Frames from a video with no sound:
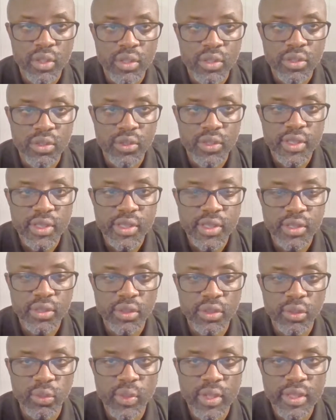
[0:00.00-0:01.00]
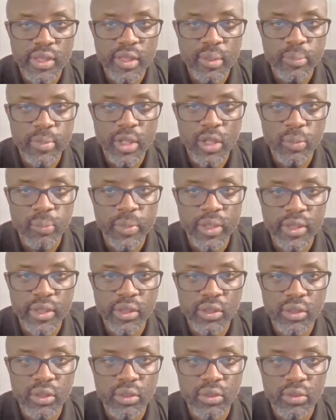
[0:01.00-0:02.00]
so this is on Rwanda
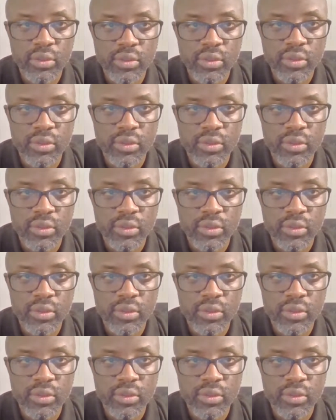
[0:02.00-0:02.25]
Biomedical.